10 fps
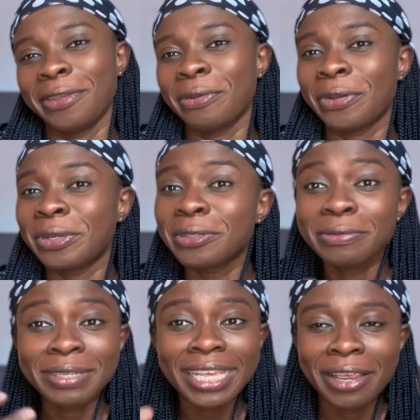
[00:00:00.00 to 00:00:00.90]
You're going
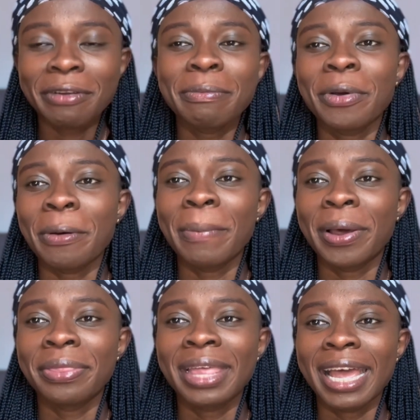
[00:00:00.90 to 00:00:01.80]
to be hearing more
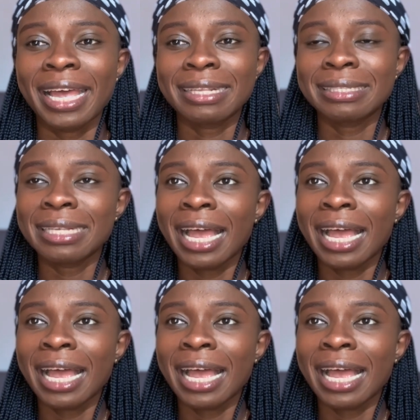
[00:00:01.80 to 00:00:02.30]
about that